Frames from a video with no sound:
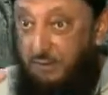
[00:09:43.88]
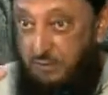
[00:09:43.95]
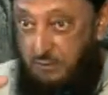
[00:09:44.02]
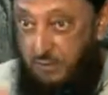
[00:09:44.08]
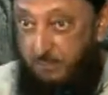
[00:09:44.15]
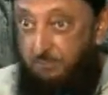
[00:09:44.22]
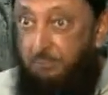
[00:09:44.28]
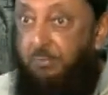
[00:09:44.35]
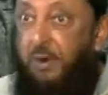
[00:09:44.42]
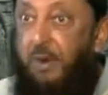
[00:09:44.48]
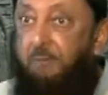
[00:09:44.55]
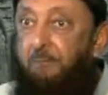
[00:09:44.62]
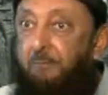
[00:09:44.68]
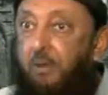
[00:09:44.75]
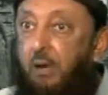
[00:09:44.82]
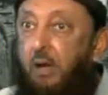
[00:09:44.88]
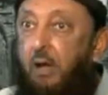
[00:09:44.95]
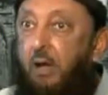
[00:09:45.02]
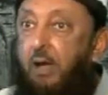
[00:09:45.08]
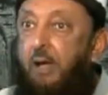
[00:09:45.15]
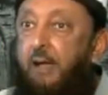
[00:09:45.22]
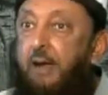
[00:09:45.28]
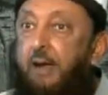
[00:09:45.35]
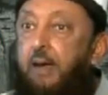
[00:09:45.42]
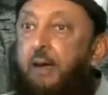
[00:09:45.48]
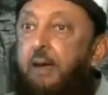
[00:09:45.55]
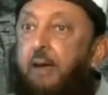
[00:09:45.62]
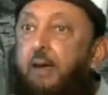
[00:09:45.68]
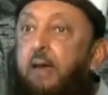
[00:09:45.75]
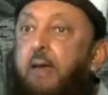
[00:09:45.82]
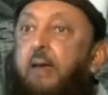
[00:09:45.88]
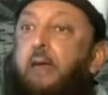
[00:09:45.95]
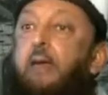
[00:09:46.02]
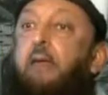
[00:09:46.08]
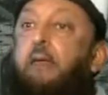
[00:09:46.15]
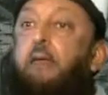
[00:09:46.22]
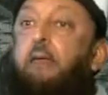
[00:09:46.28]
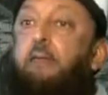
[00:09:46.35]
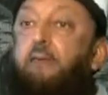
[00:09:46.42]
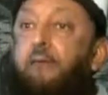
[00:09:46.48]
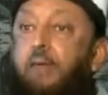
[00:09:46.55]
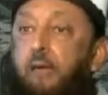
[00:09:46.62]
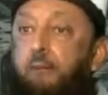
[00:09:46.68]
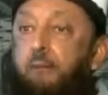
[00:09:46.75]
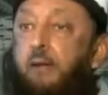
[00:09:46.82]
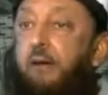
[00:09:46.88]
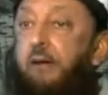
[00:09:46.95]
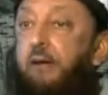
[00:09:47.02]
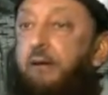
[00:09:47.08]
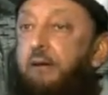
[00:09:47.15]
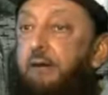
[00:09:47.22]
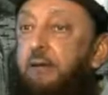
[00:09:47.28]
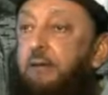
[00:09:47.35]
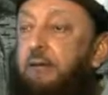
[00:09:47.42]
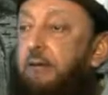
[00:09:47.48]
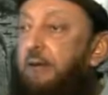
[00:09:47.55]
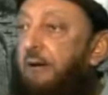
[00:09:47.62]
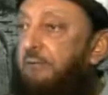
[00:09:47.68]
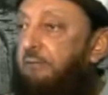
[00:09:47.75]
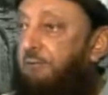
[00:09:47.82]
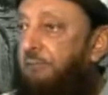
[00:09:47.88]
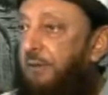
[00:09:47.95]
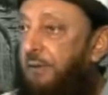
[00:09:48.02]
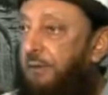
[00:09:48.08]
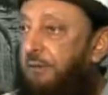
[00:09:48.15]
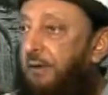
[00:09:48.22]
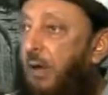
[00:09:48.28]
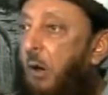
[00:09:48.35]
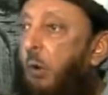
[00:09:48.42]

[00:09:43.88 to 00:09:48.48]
the paper, the American government